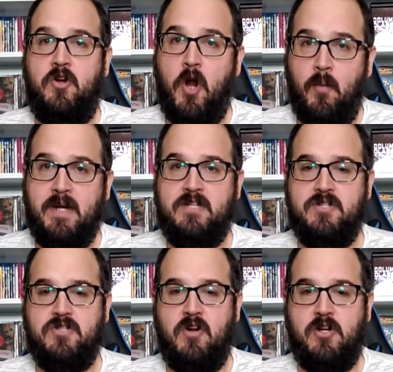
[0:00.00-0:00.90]
going
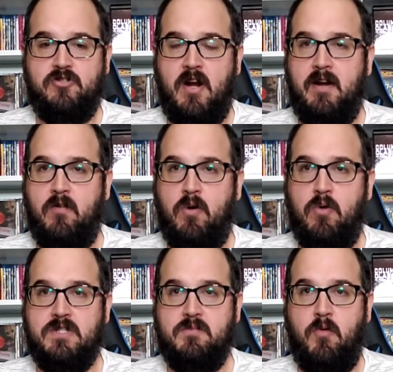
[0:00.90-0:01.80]
to start trying to
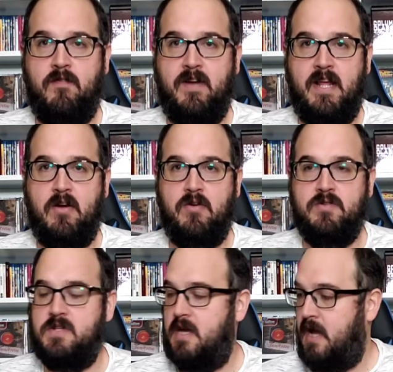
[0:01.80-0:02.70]
record some more
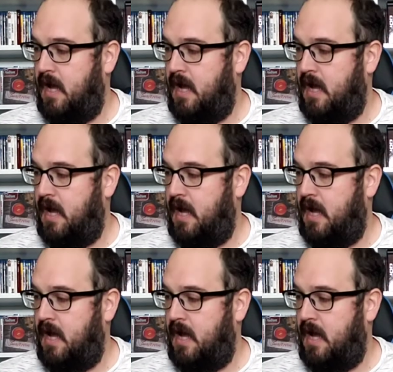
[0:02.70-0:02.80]
videos.